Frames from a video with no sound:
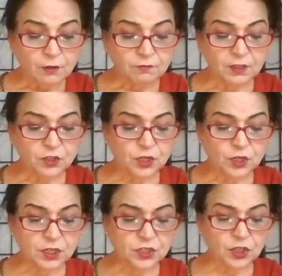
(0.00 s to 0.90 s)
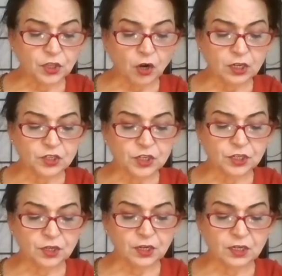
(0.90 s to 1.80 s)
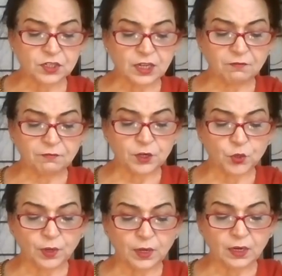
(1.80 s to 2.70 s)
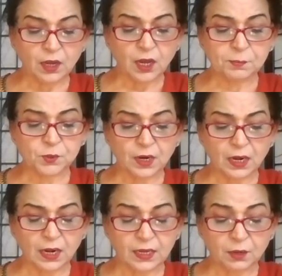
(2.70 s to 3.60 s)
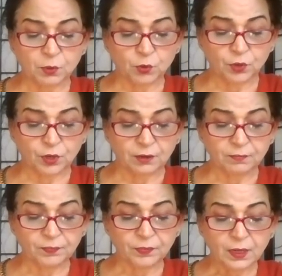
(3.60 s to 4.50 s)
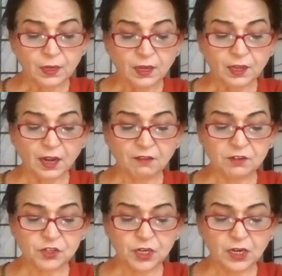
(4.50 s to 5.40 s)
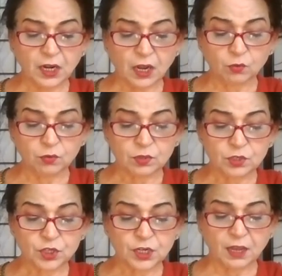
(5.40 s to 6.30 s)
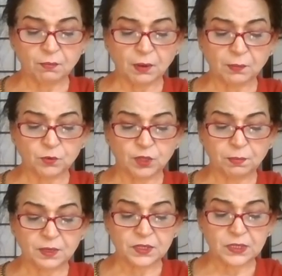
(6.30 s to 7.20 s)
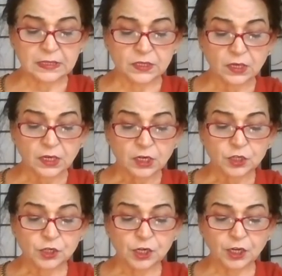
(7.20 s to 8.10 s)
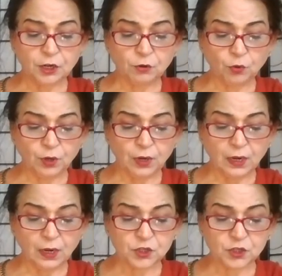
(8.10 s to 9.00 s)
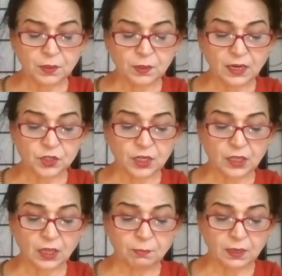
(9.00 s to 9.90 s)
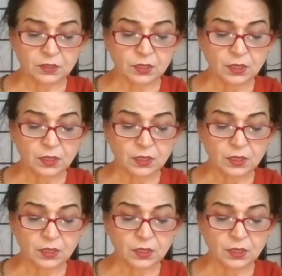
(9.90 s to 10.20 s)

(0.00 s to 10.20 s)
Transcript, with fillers: With just a thought, she turned herself into an apsara like beauty. Ravishing now, she came up to the princess. She ignored Lakshman and Sita but